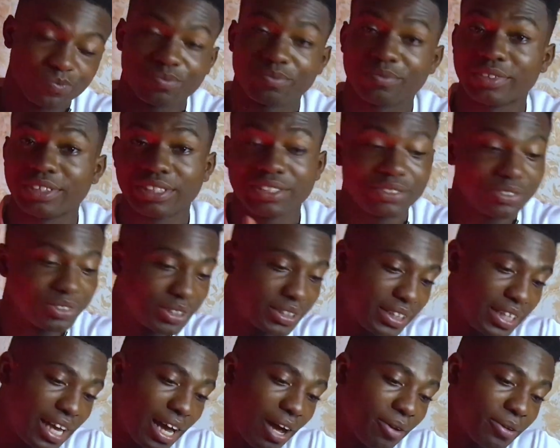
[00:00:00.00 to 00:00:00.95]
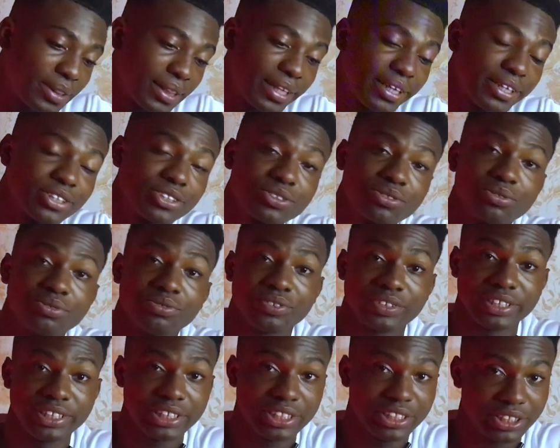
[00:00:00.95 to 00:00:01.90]
you see how things could
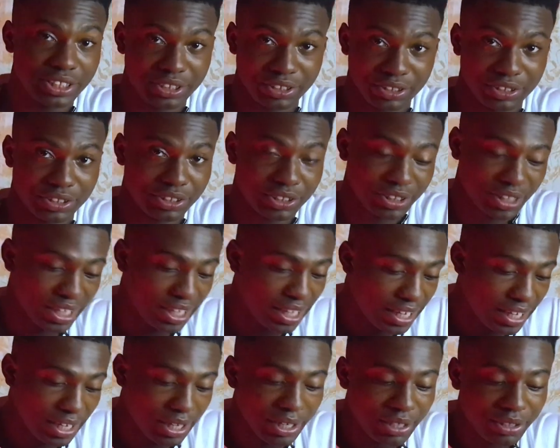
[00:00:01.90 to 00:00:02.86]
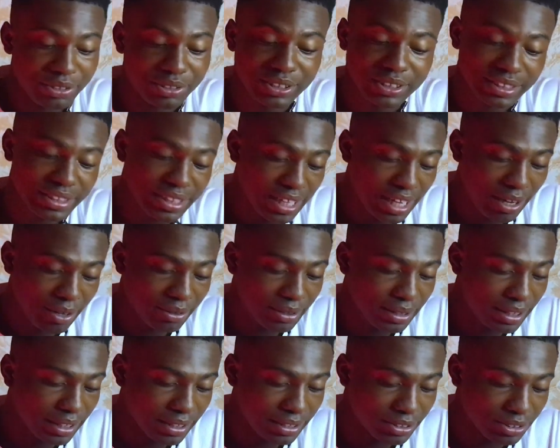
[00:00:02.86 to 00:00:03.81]
really change. You see how
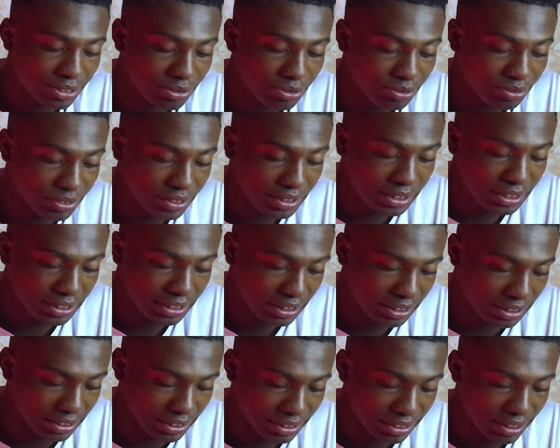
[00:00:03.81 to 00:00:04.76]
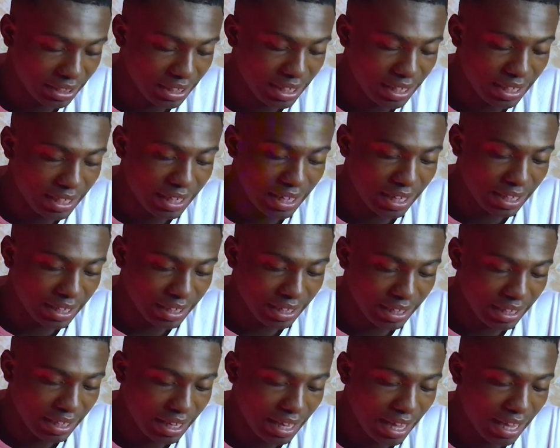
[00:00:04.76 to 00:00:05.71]
things could really change.
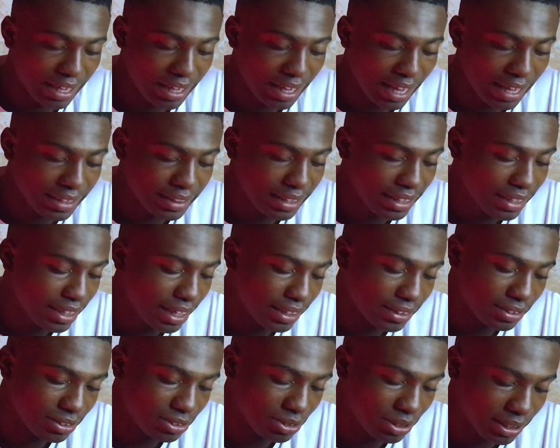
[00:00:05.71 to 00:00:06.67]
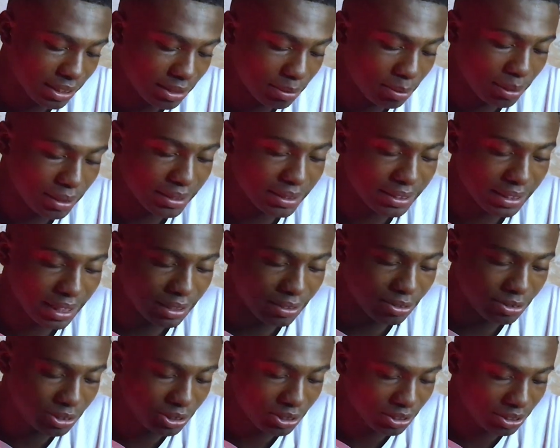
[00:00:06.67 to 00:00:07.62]
I think I need to explain this. I
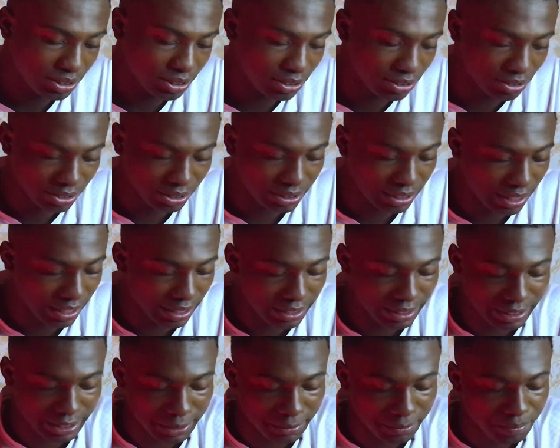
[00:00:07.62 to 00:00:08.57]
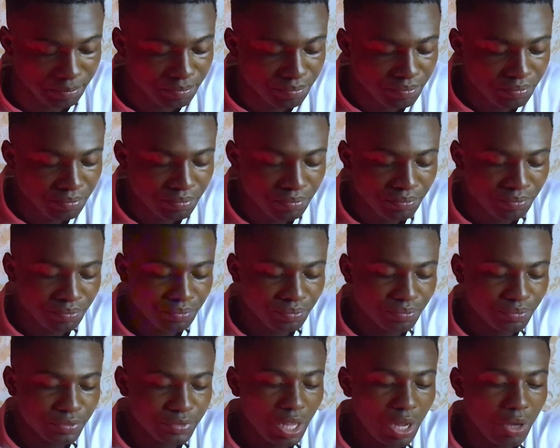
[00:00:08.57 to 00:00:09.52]
don't just need to say anything.
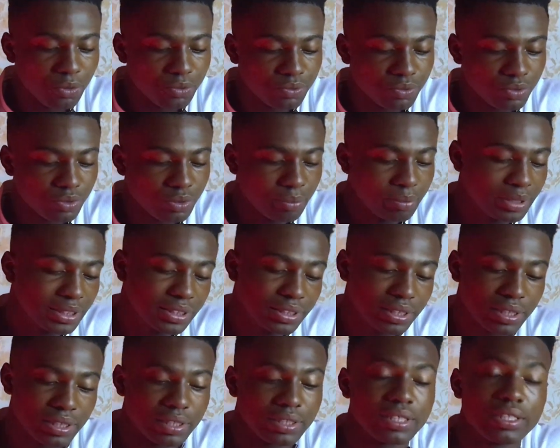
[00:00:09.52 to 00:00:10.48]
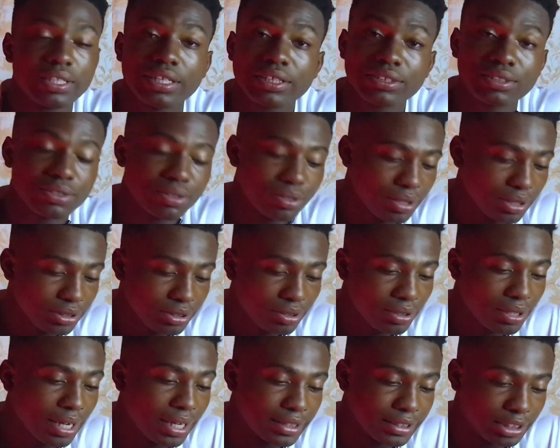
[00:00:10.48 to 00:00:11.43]
Now, basically, let's
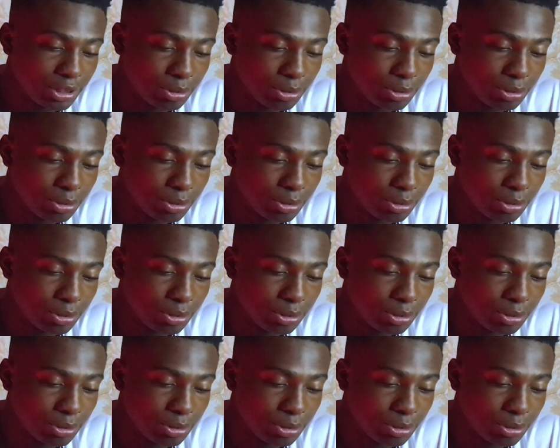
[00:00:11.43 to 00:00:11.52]
look at